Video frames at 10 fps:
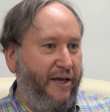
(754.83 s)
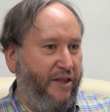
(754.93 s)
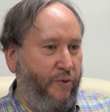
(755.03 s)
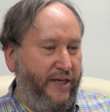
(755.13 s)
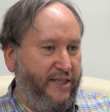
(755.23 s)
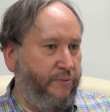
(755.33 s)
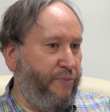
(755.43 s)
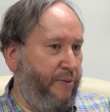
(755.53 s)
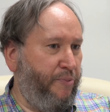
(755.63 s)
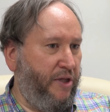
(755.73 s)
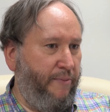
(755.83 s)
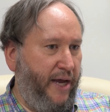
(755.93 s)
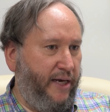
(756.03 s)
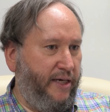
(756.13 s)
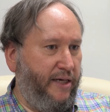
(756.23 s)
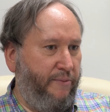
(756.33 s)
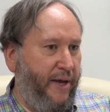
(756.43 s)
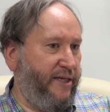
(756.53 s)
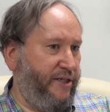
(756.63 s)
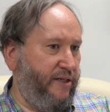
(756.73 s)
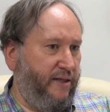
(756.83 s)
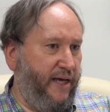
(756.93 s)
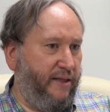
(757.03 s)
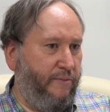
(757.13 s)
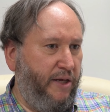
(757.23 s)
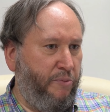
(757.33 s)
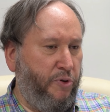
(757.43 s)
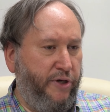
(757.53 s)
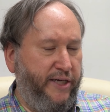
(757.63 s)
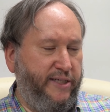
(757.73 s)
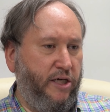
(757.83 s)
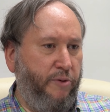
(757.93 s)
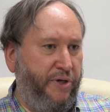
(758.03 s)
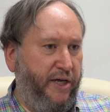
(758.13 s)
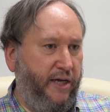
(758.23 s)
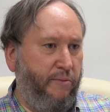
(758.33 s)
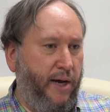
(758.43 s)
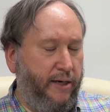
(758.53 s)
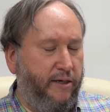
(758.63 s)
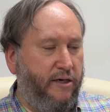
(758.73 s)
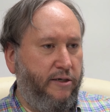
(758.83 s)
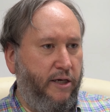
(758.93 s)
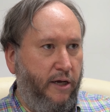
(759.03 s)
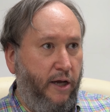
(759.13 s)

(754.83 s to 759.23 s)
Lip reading: the way some people imagine that employees are being monitored.